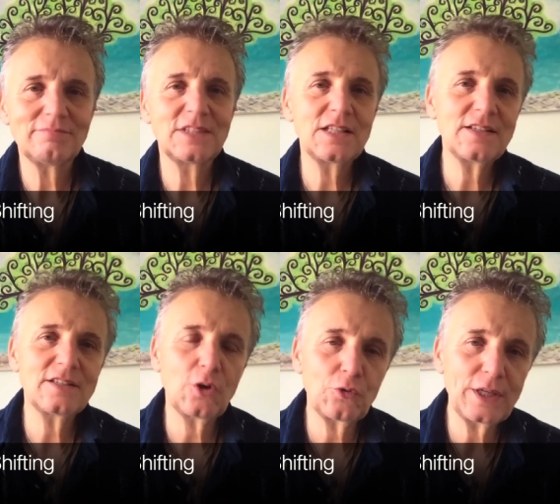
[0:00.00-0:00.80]
This
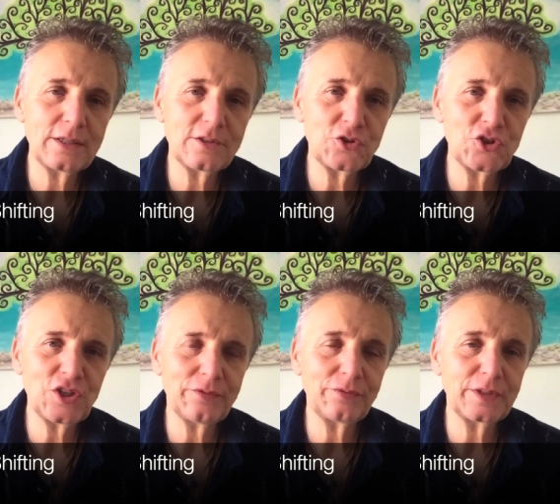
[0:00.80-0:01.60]
is already the
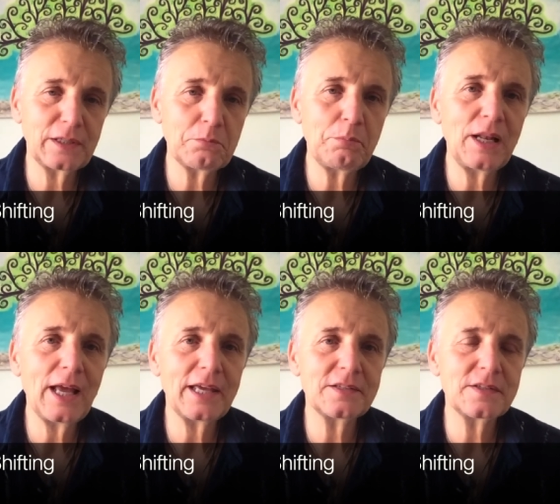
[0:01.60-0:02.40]
shift in
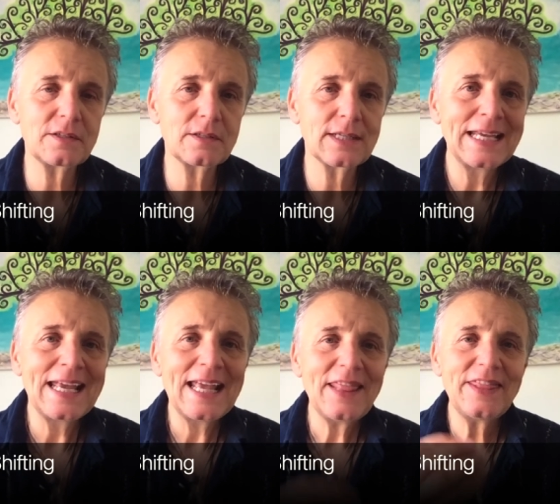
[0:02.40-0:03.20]
place.
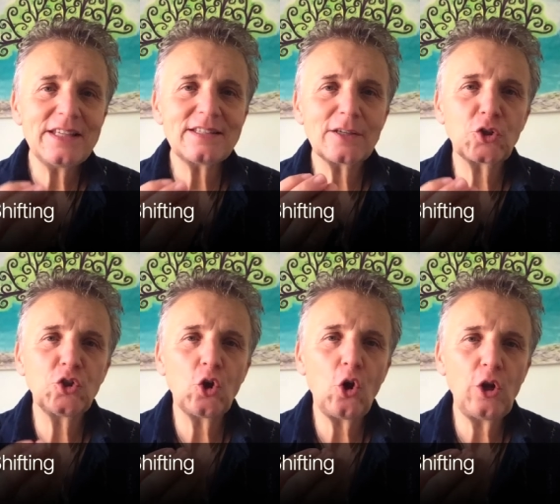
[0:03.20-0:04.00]
This
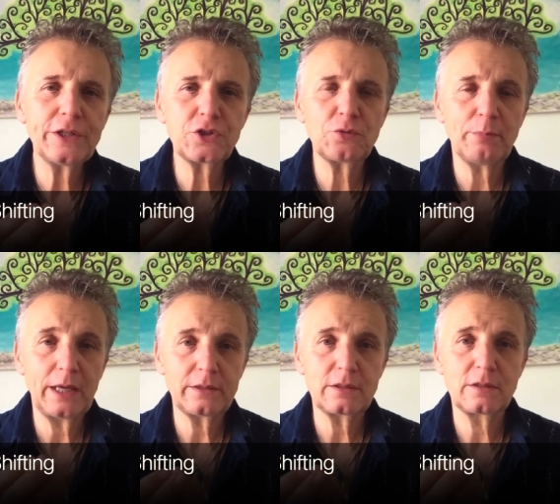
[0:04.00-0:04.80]

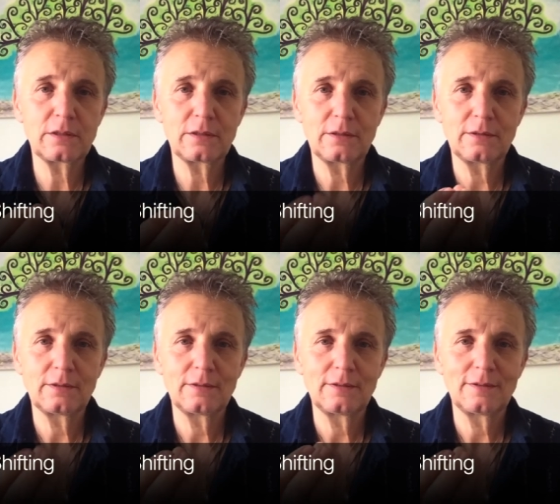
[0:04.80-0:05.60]
acknowledgement
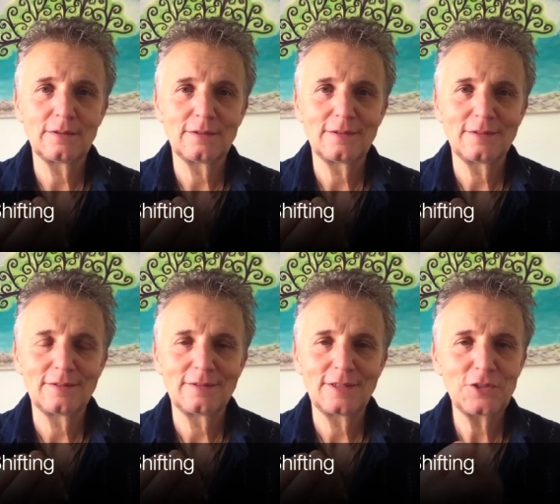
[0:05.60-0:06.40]

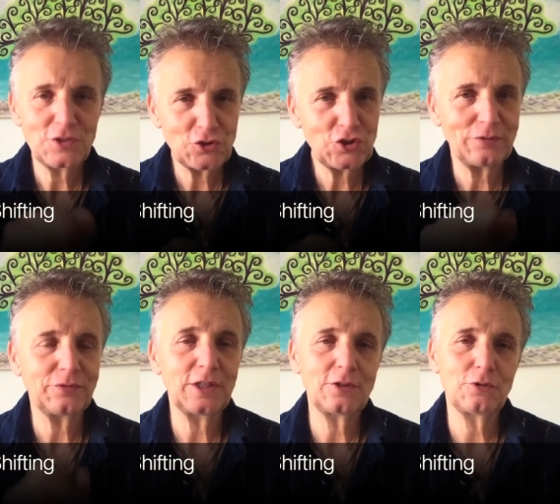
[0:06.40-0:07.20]
is the
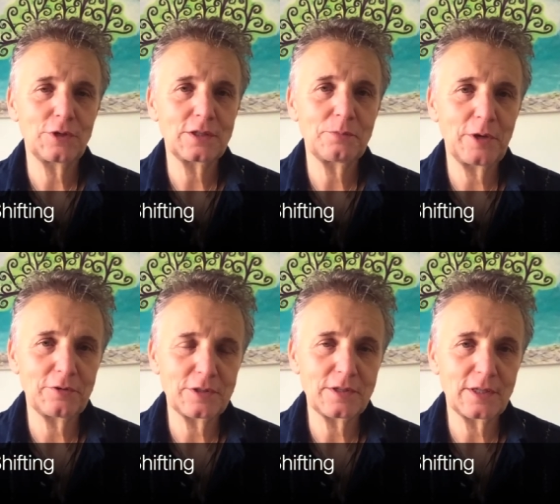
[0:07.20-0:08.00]
shift that you're
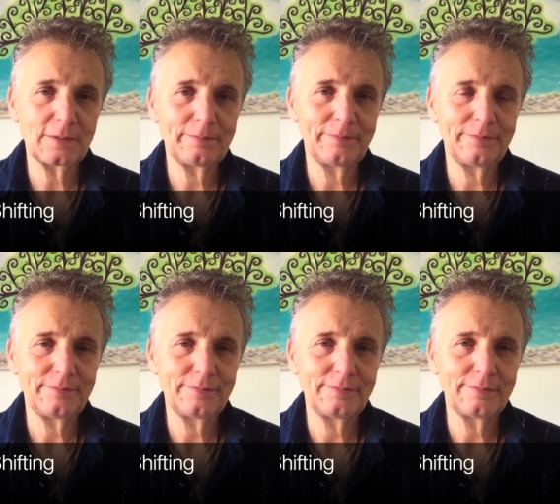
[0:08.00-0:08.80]
experiencing.
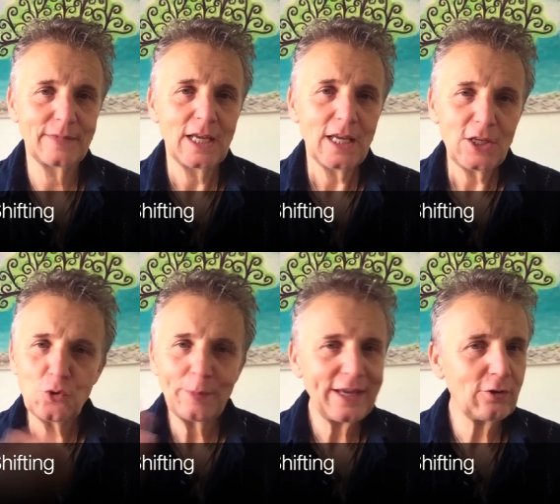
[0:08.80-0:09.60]

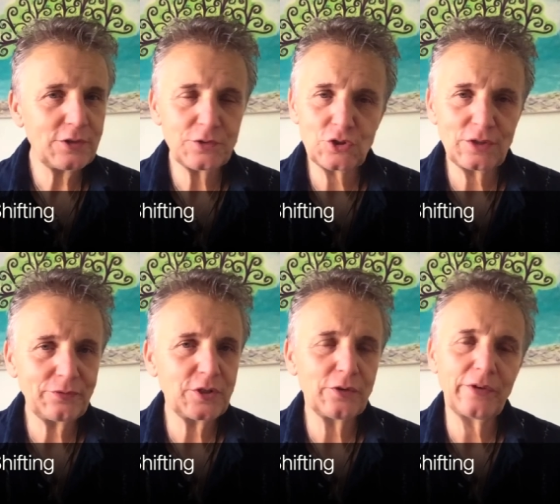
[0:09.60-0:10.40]
You may also
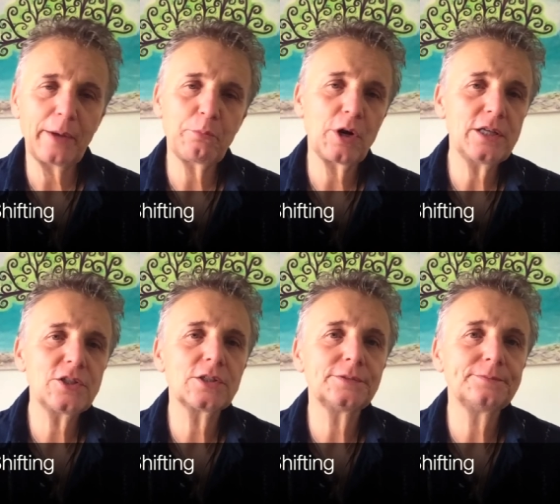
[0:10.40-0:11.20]
shift your vibration